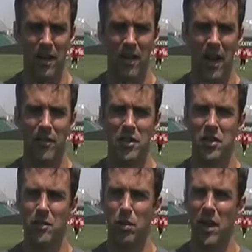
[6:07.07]

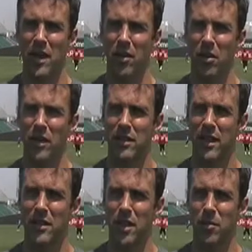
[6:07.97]
obviously playing only
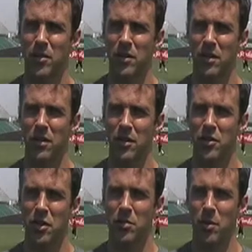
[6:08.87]
takes up a
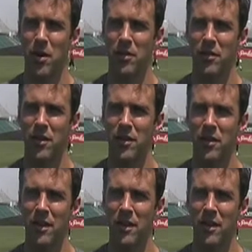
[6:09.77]
certain part of your